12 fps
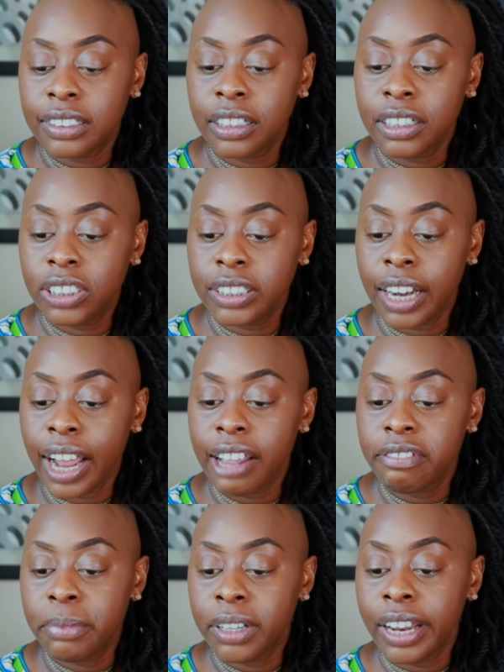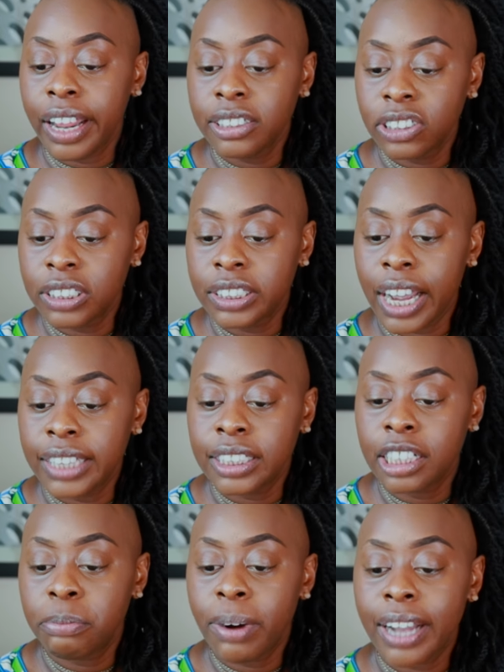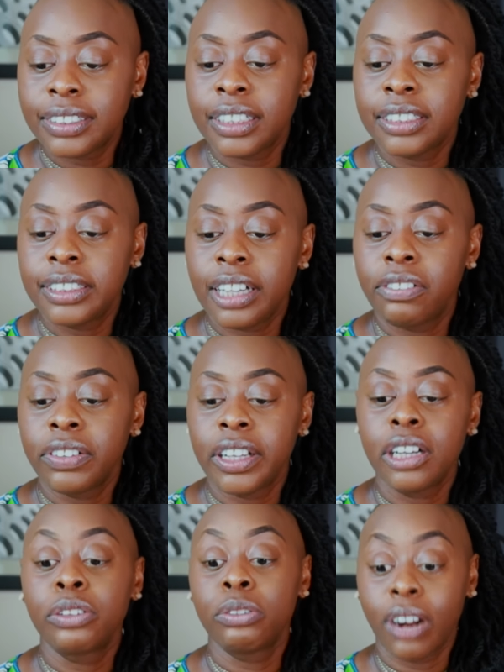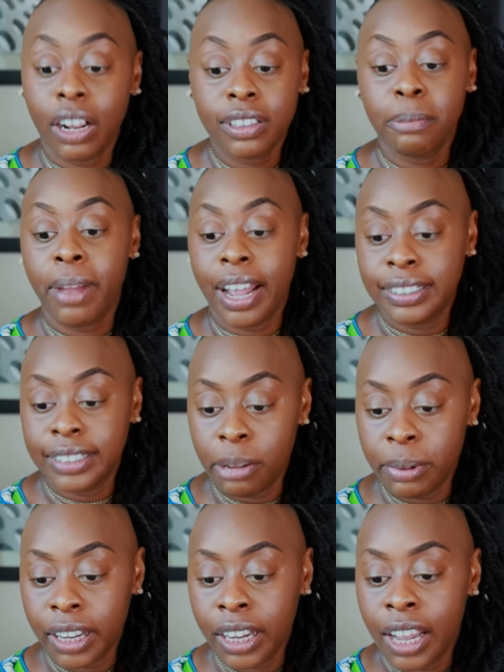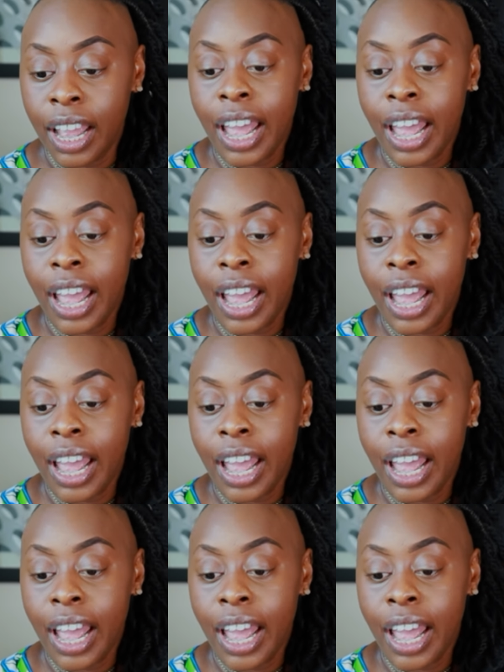Kalisha said, I've been exercising and practicing self care throughout the pandemic.